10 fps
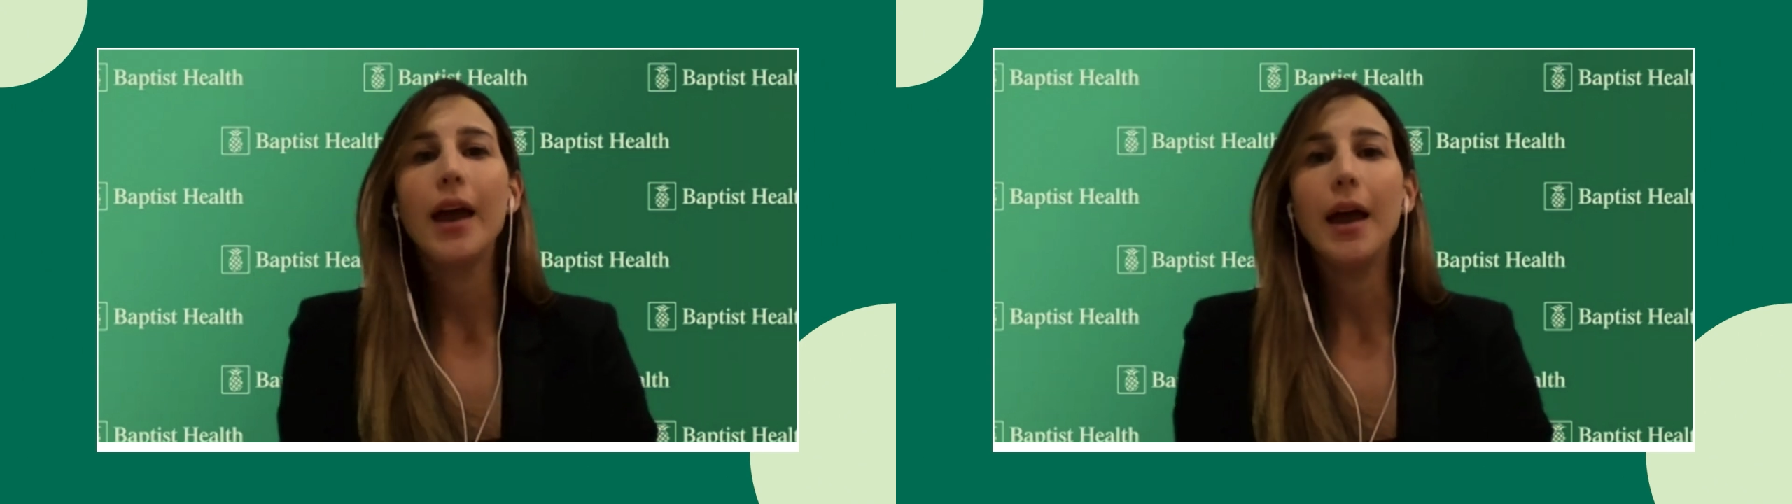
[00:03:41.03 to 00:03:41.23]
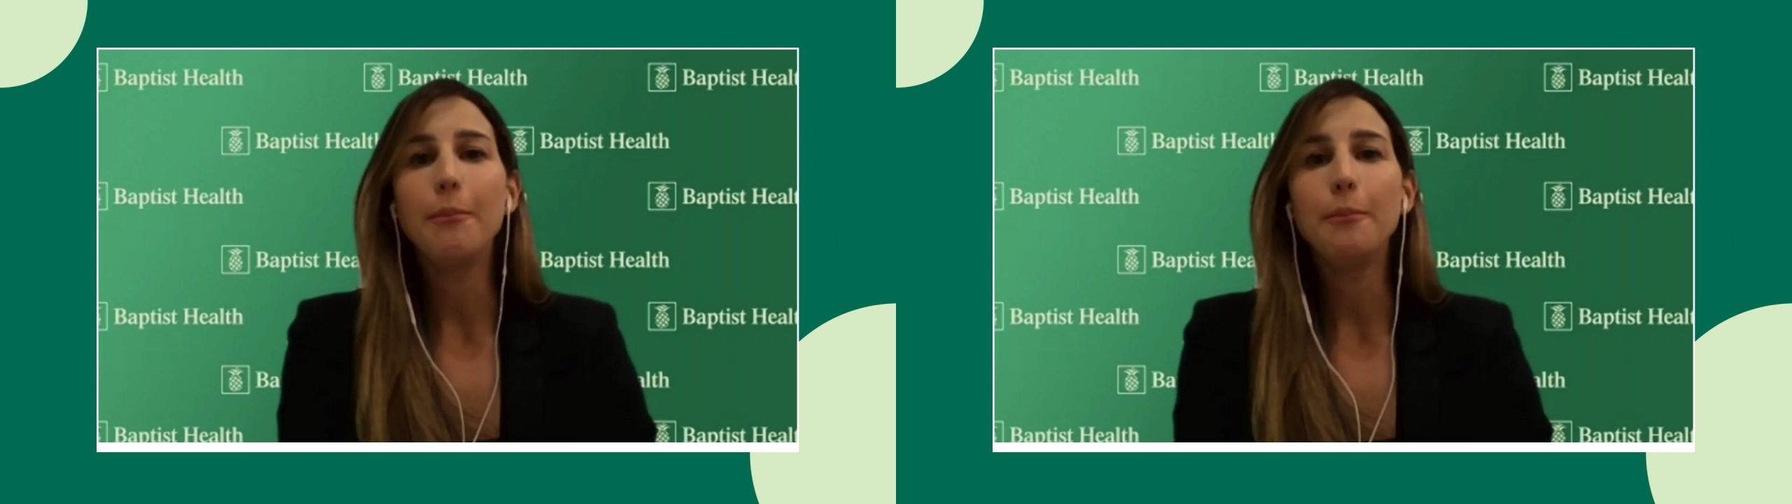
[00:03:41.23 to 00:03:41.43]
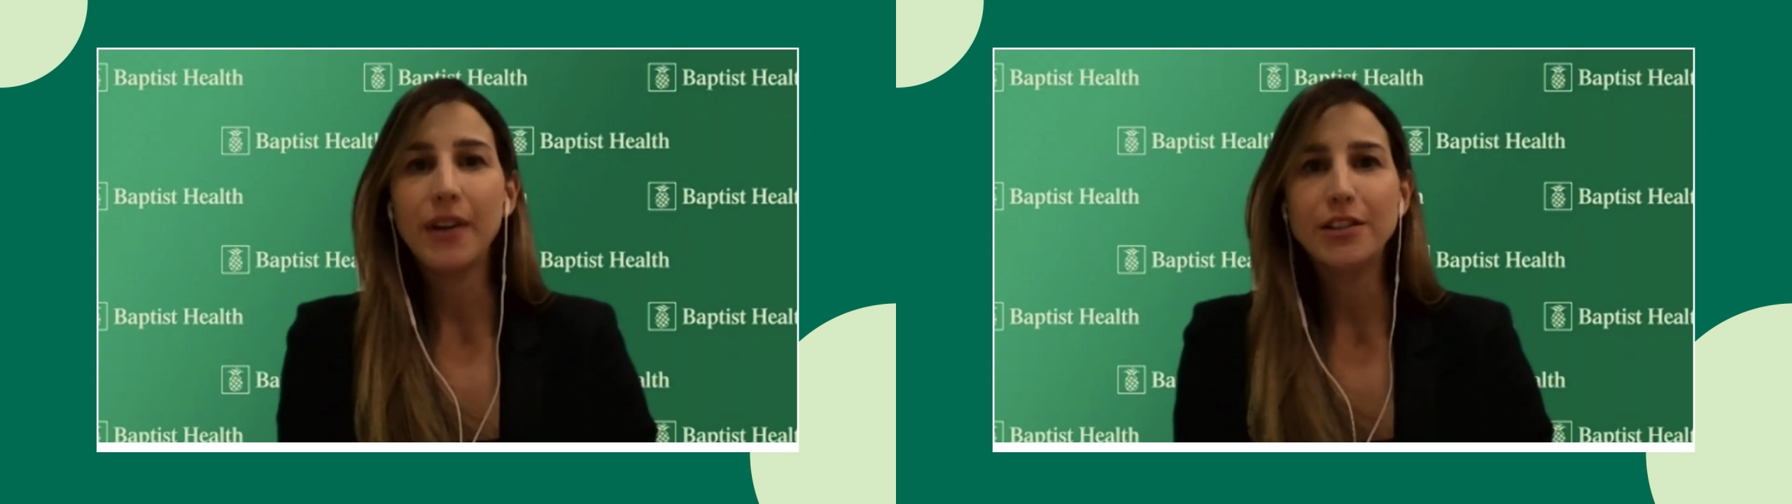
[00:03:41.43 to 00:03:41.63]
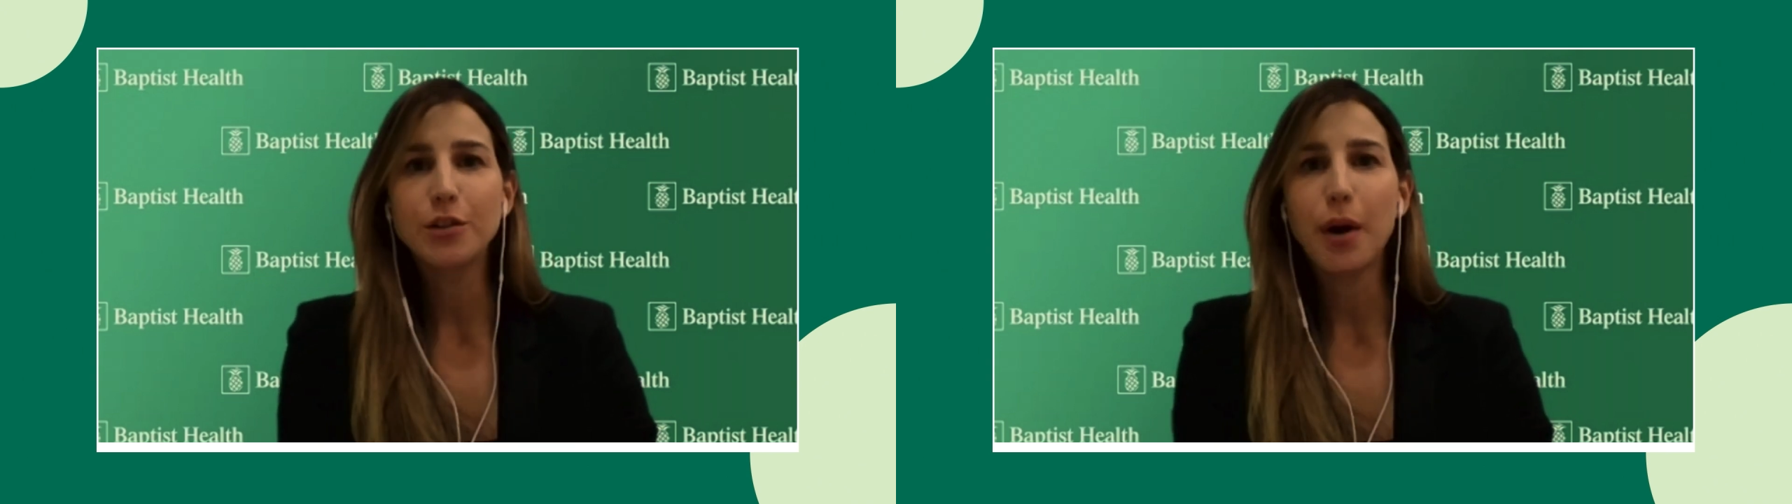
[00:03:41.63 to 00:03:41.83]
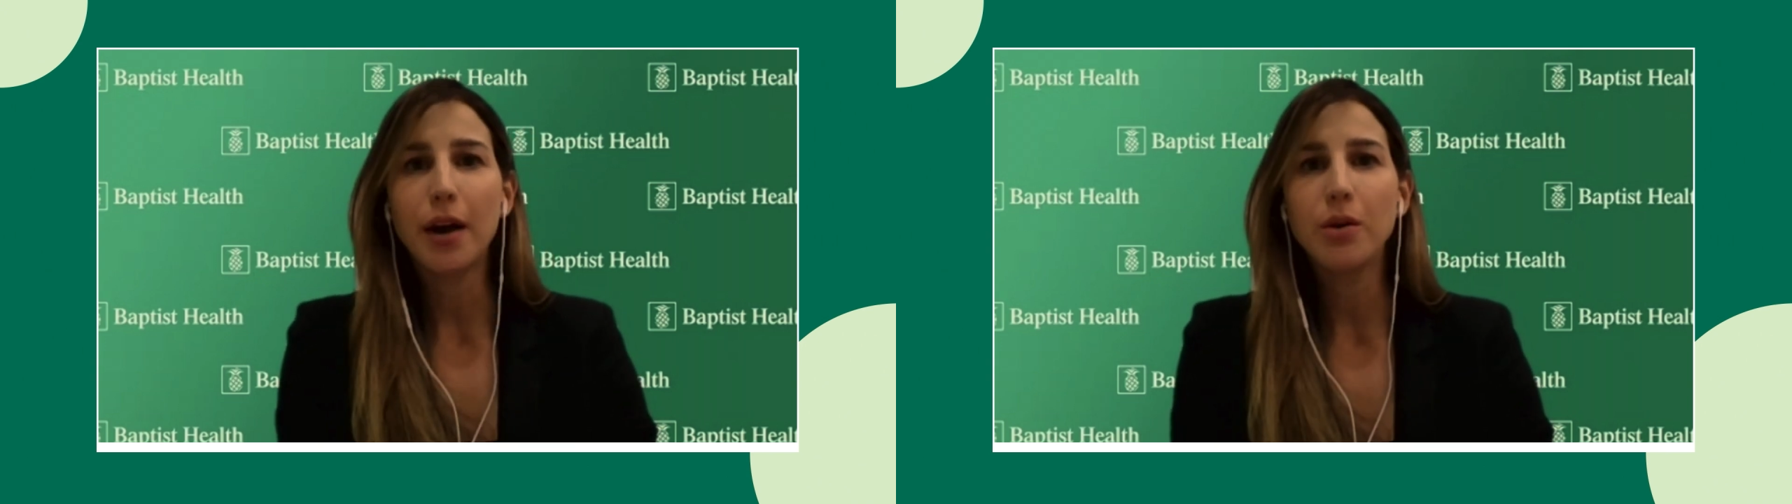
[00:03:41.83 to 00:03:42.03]
and provides the
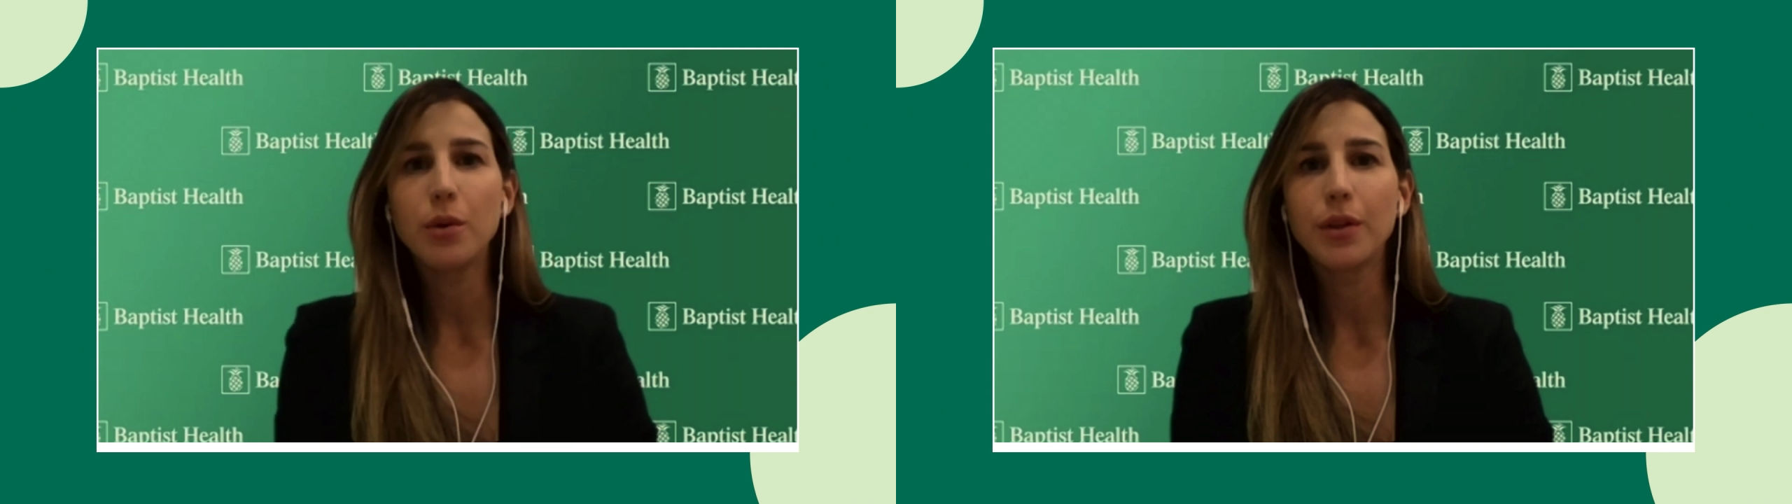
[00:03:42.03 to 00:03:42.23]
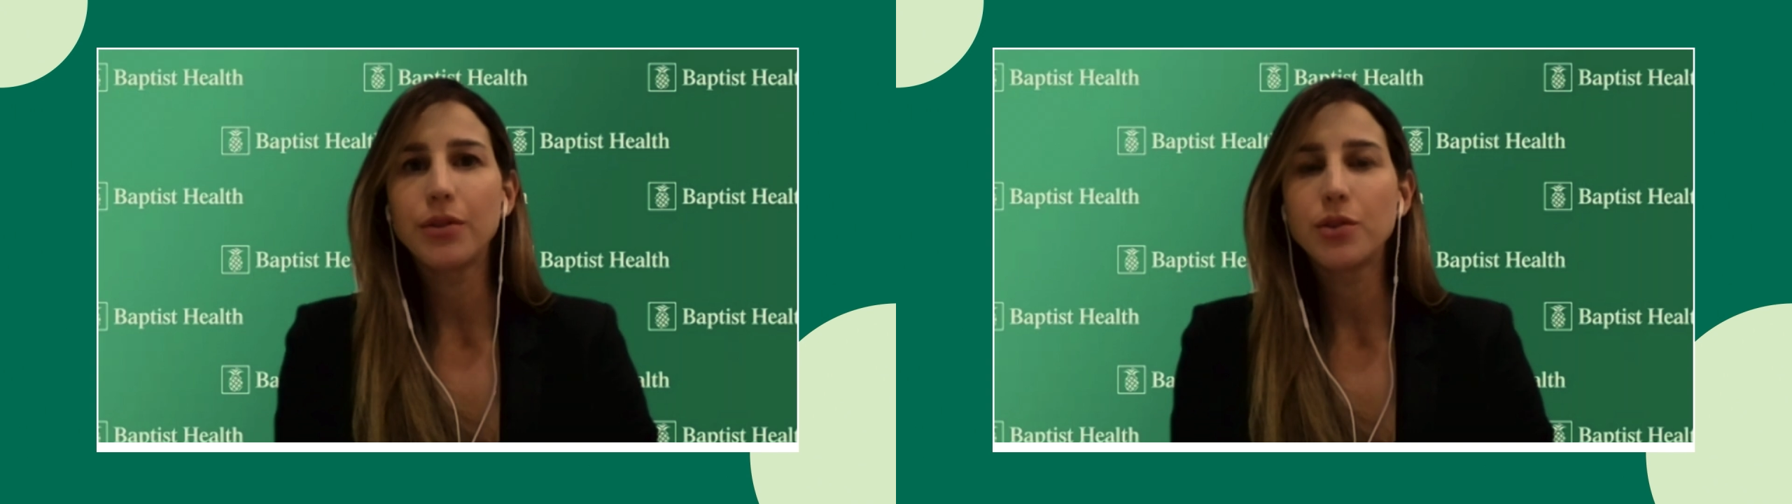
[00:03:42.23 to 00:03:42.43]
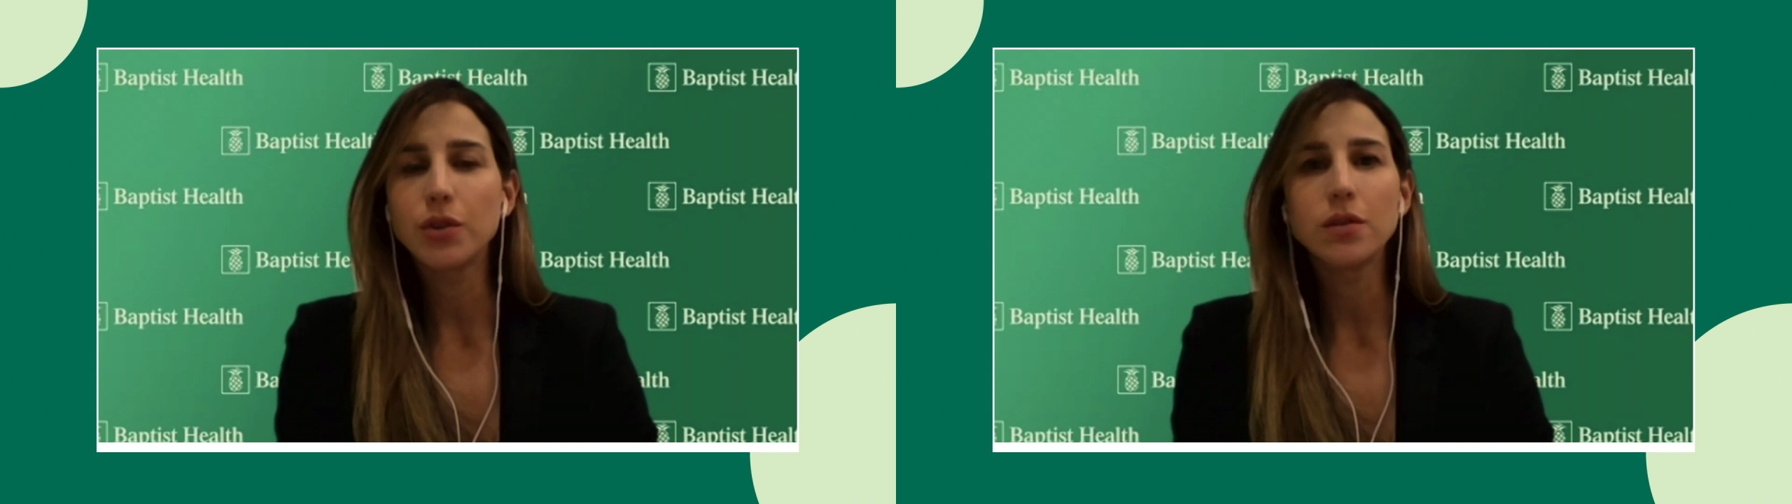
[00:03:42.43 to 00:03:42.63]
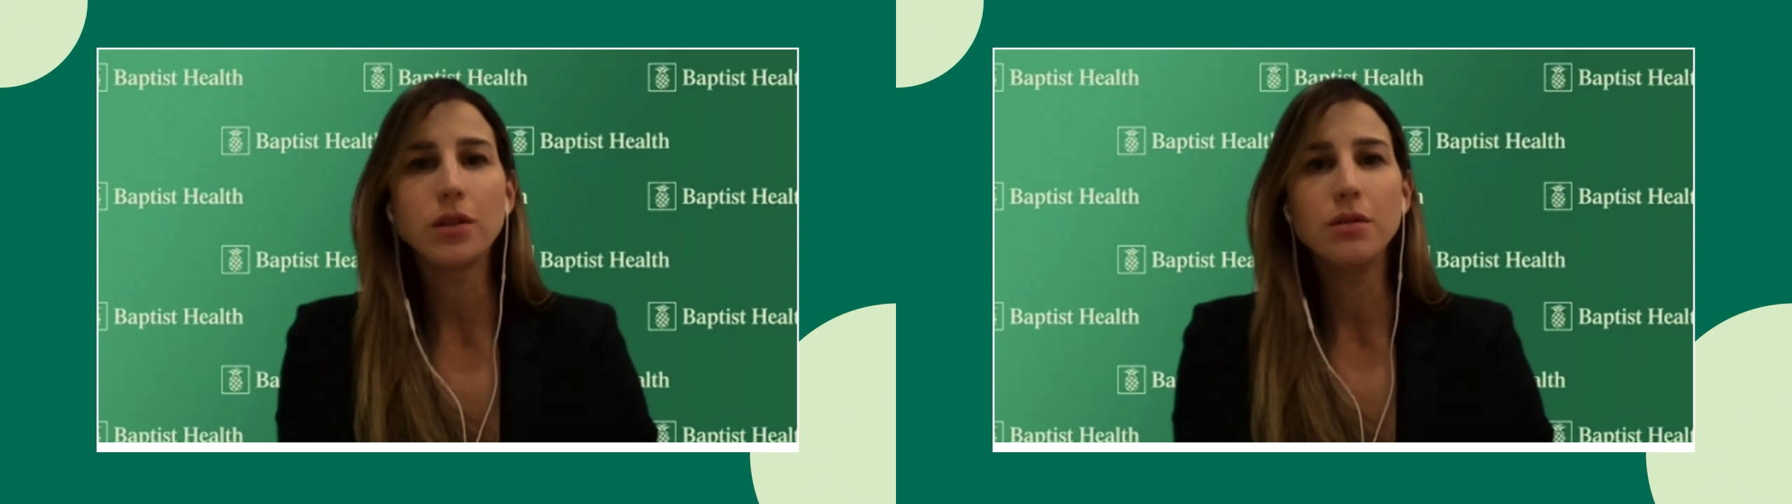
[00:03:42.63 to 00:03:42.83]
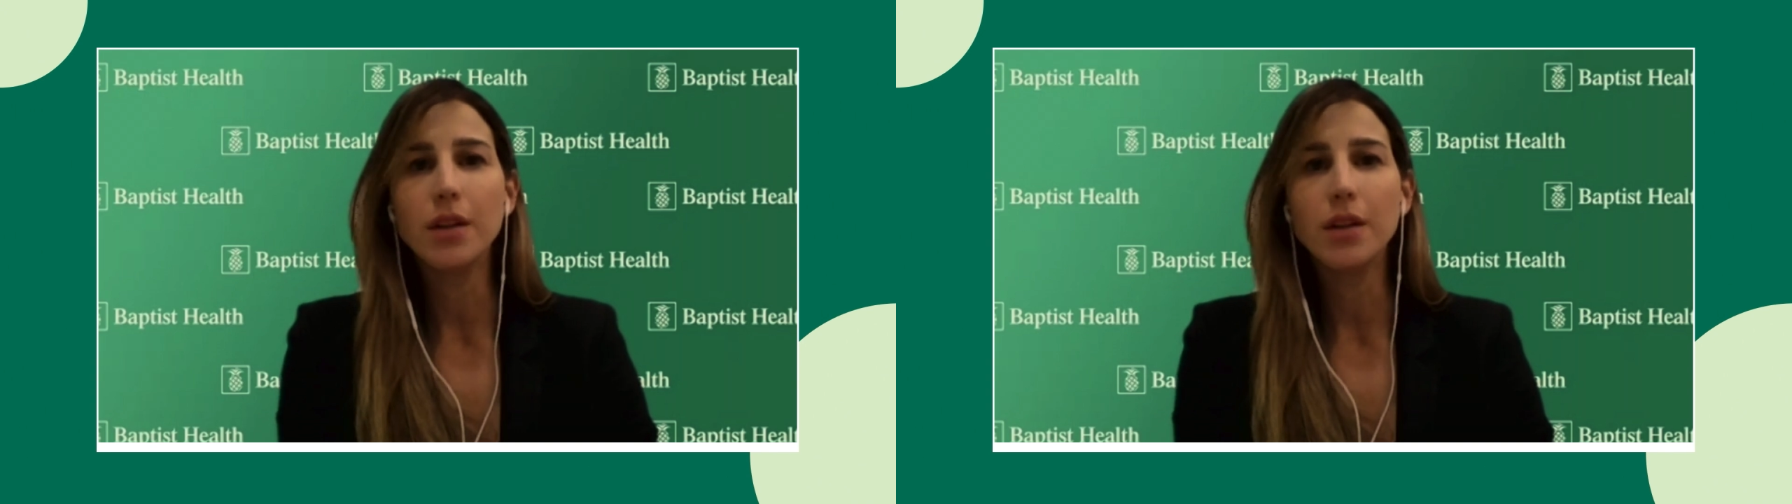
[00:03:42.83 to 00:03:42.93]
body with just